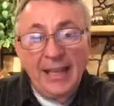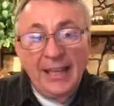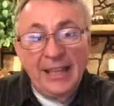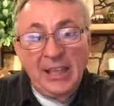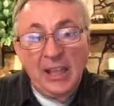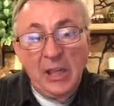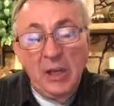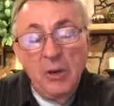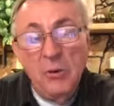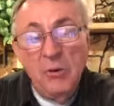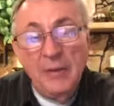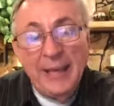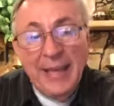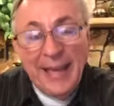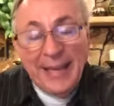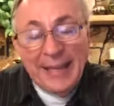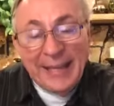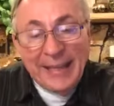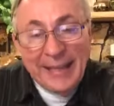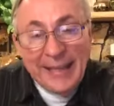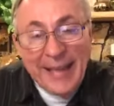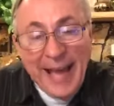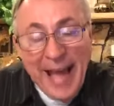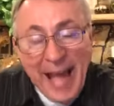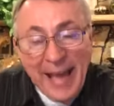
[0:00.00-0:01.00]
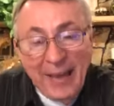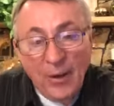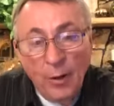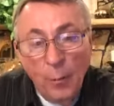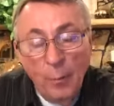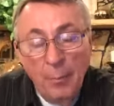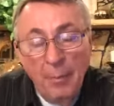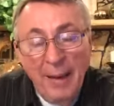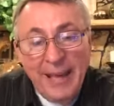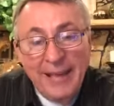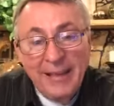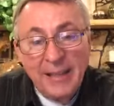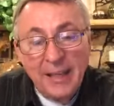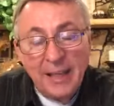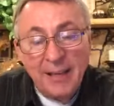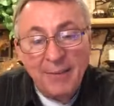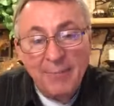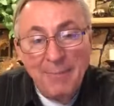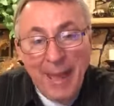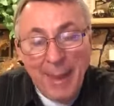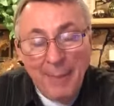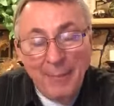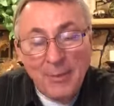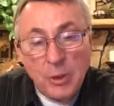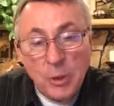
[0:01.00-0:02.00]
You cannot obey the
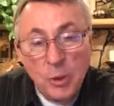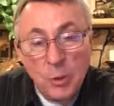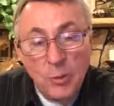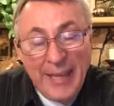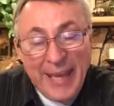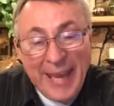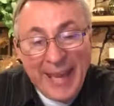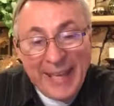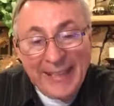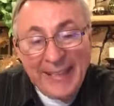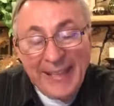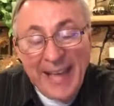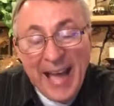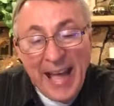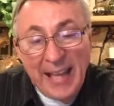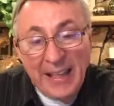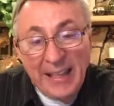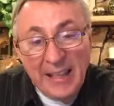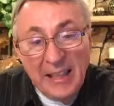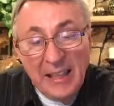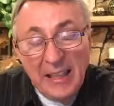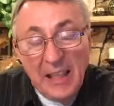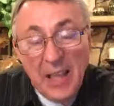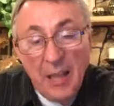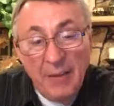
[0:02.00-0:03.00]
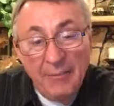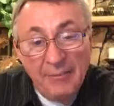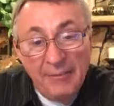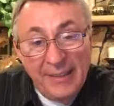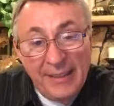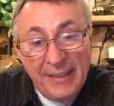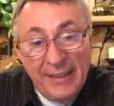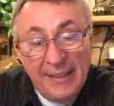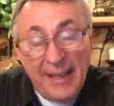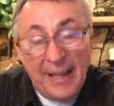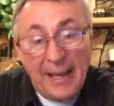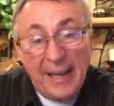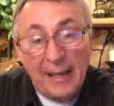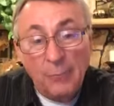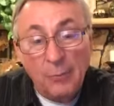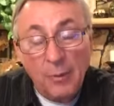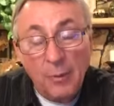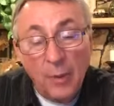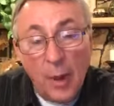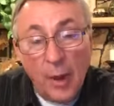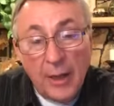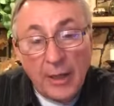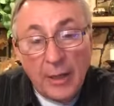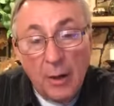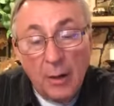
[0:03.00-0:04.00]
commandments. You cannot love God with
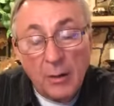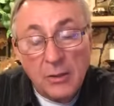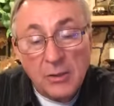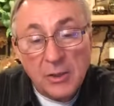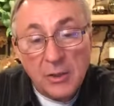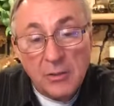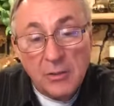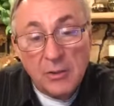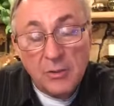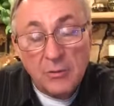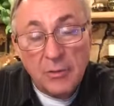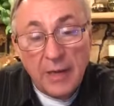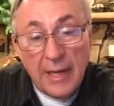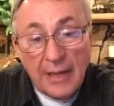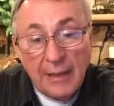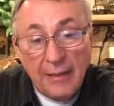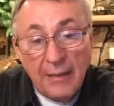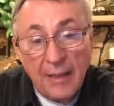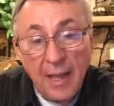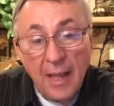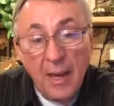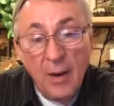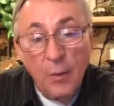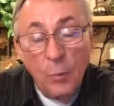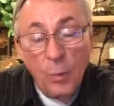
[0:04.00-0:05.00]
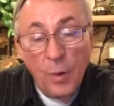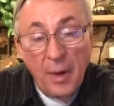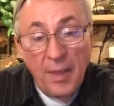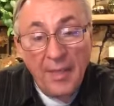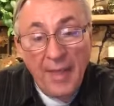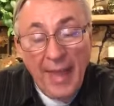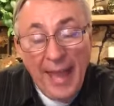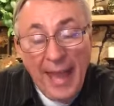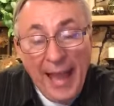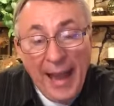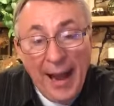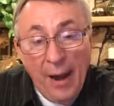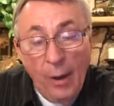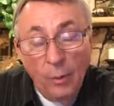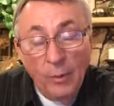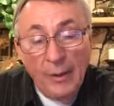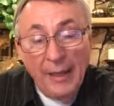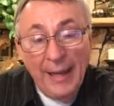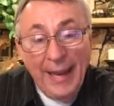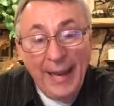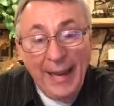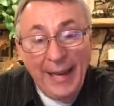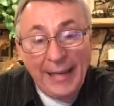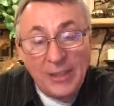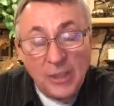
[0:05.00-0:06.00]
all your heart's own strength without
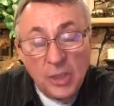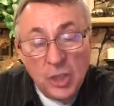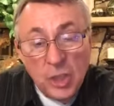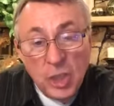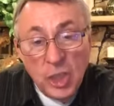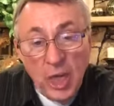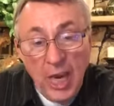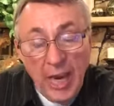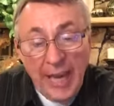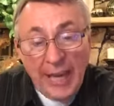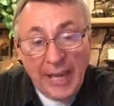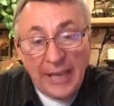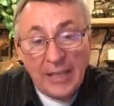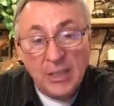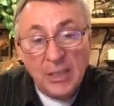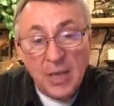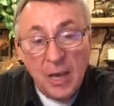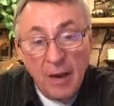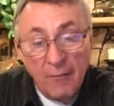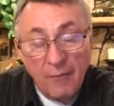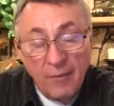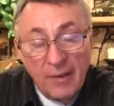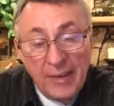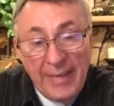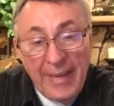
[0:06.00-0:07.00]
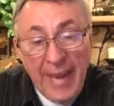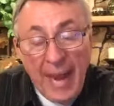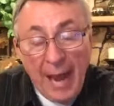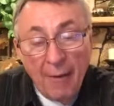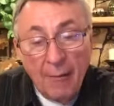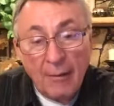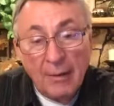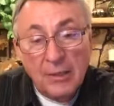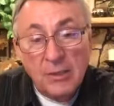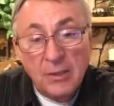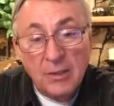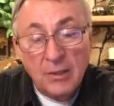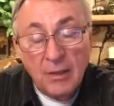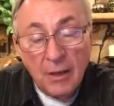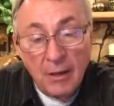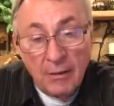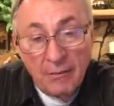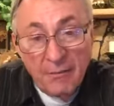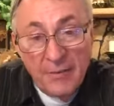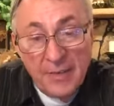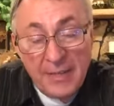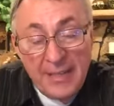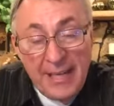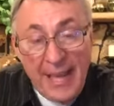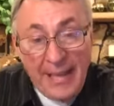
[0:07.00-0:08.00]
a change of character
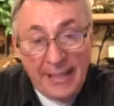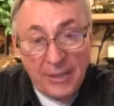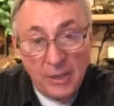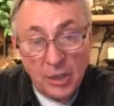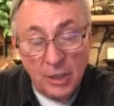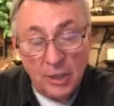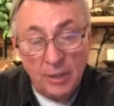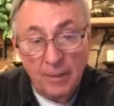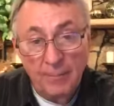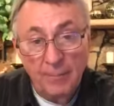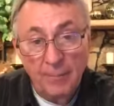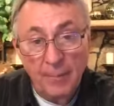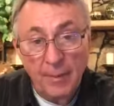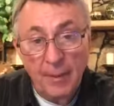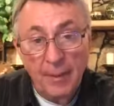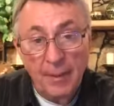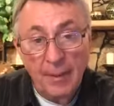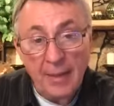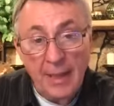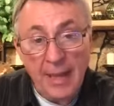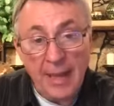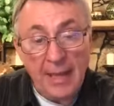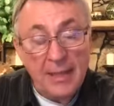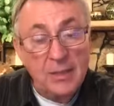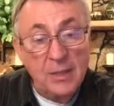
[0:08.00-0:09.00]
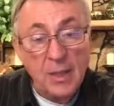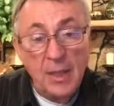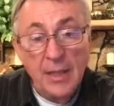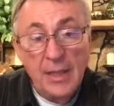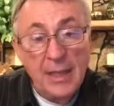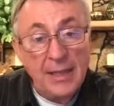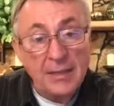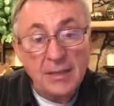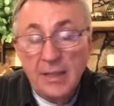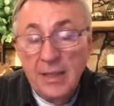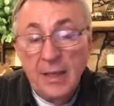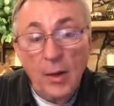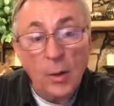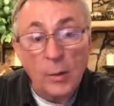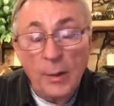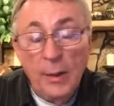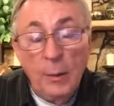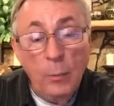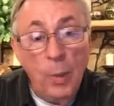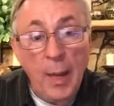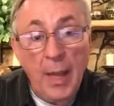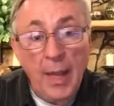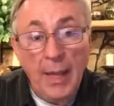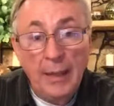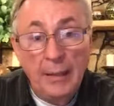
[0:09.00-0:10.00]
of nature. It's, it's the only
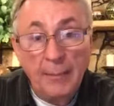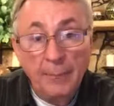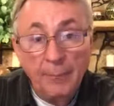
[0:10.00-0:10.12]
way.